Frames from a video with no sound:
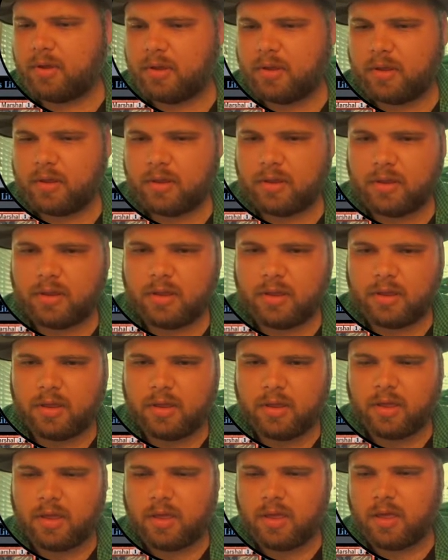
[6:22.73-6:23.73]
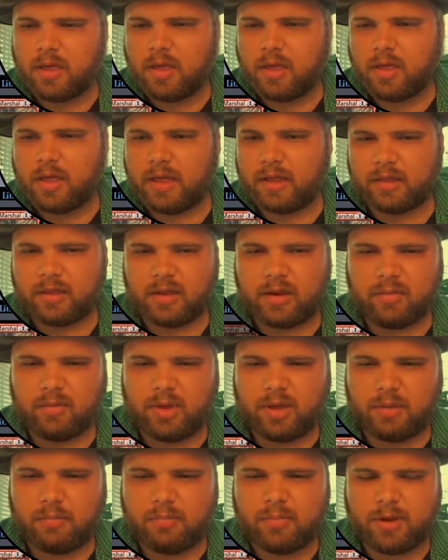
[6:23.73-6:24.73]
So I'm going to end up with the 2
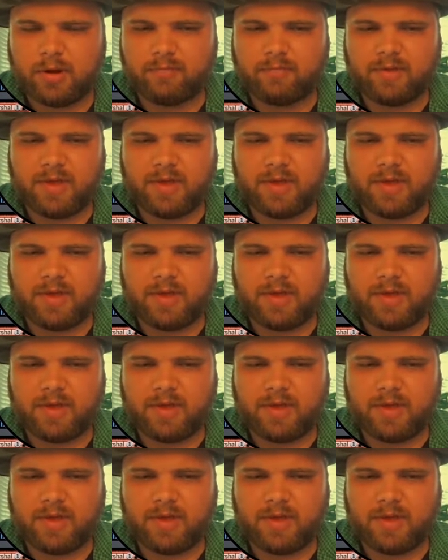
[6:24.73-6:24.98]
tokens.